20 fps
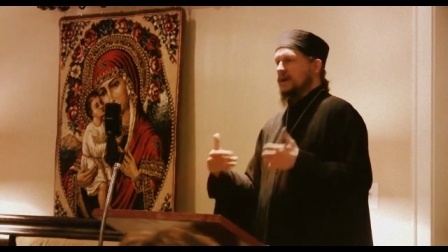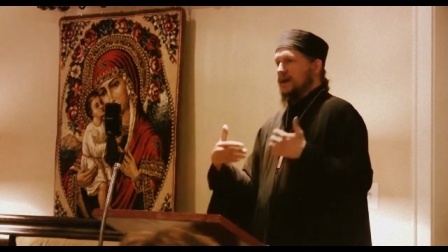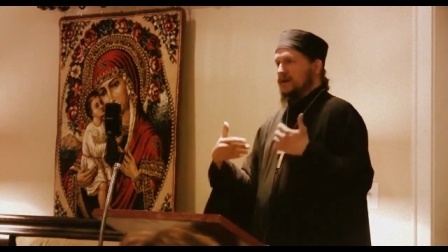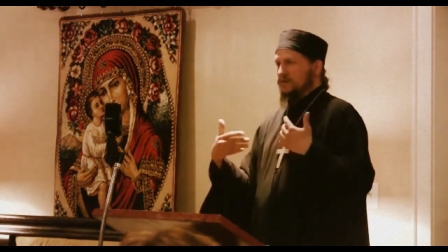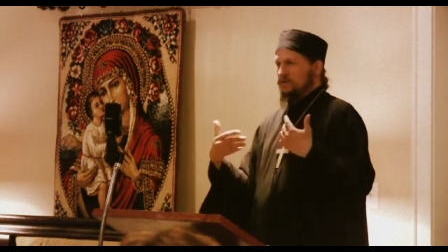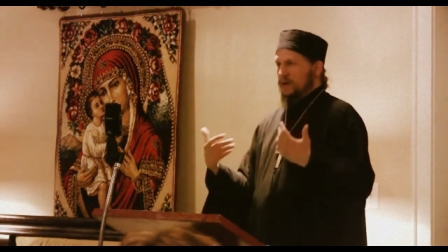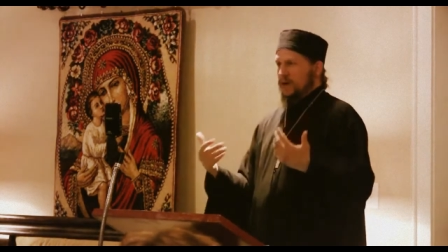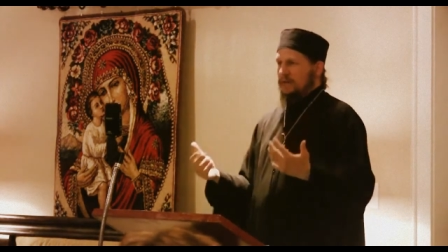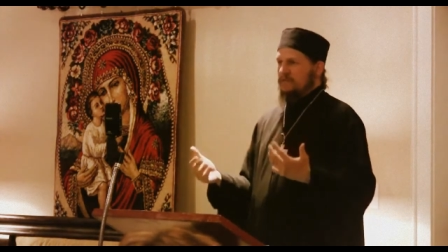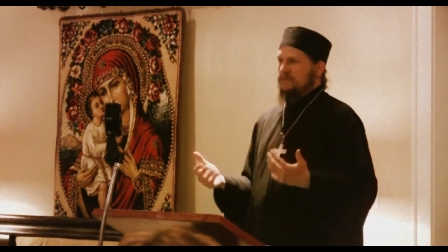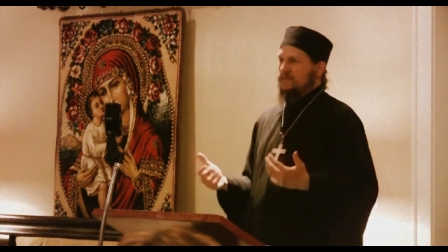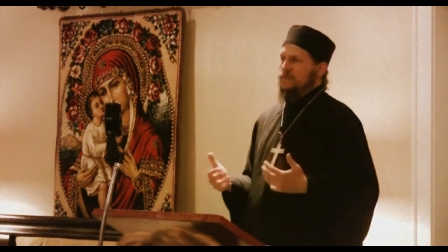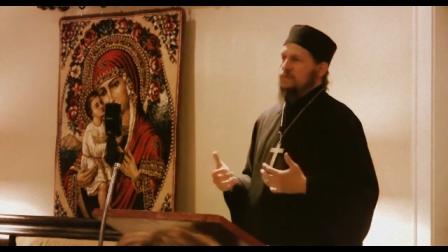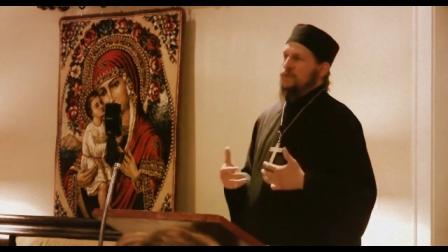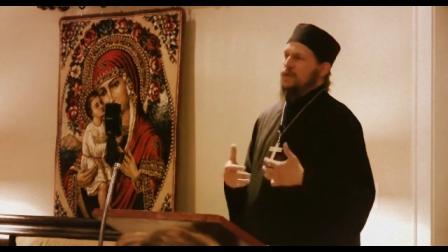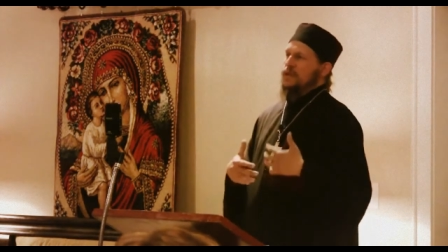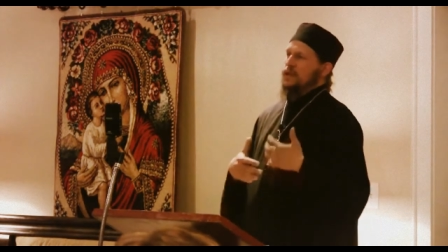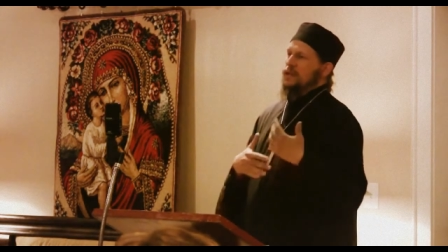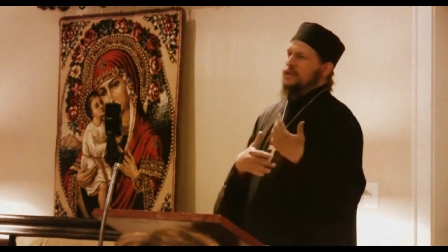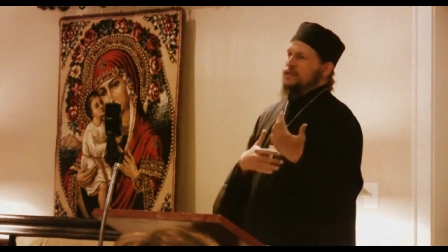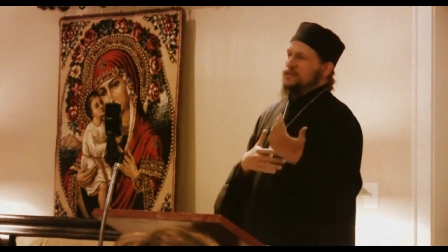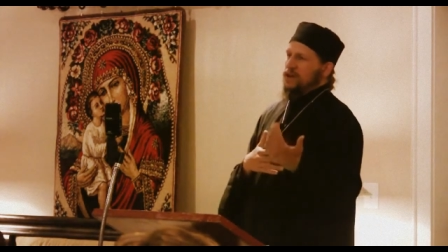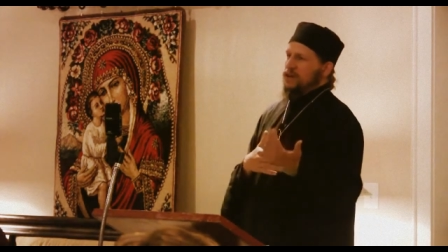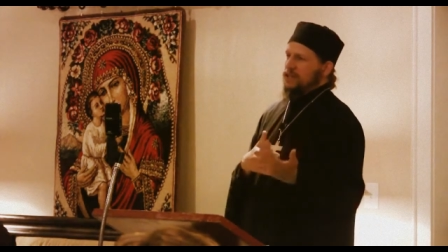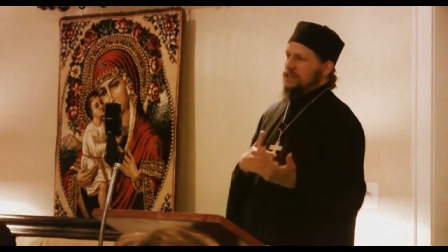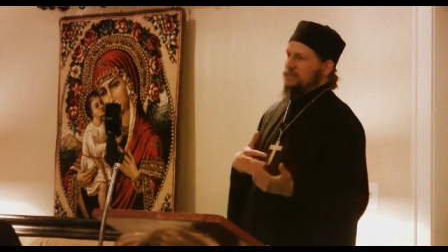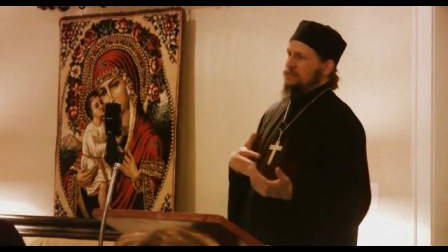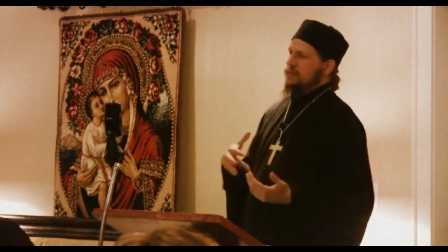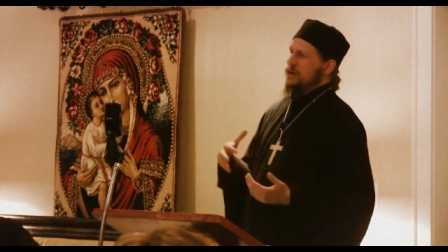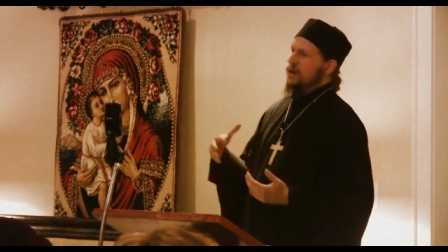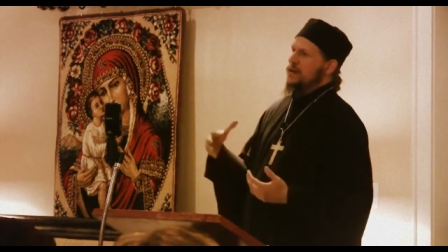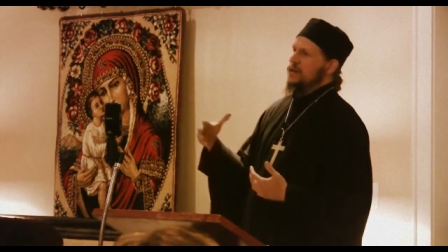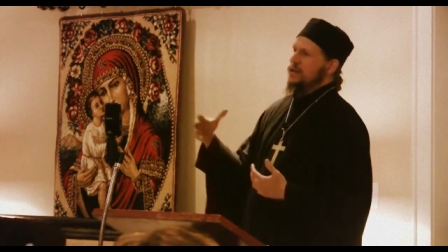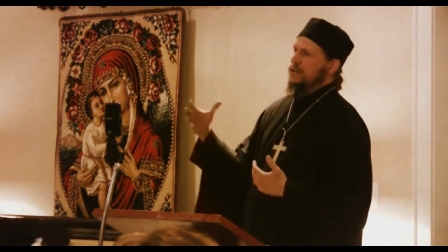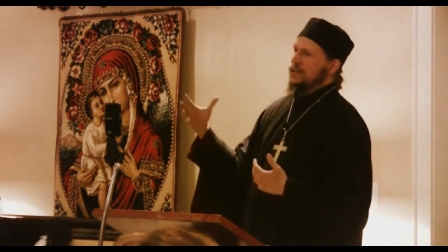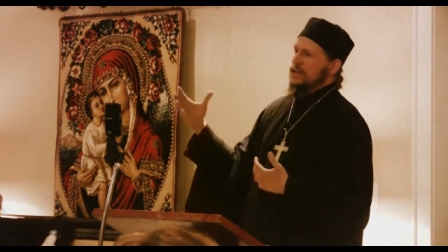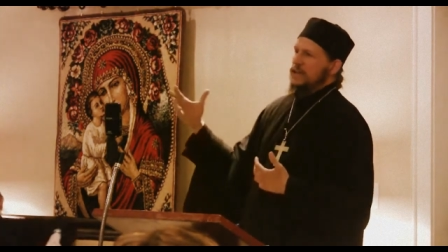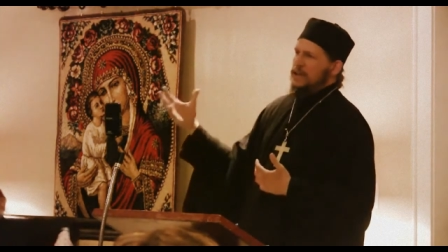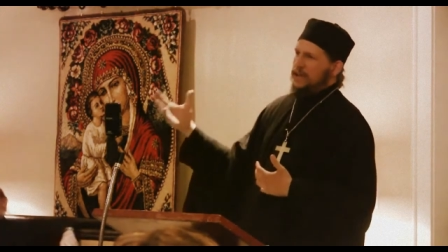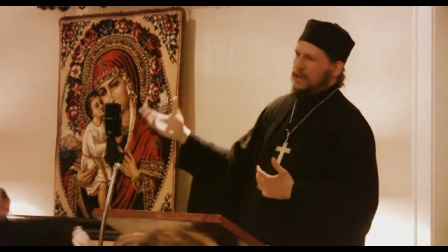I read from it, I talked about
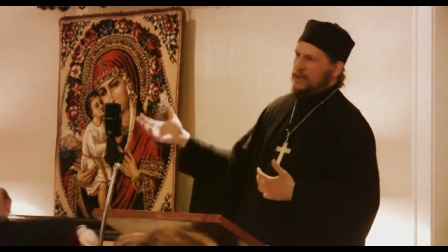it,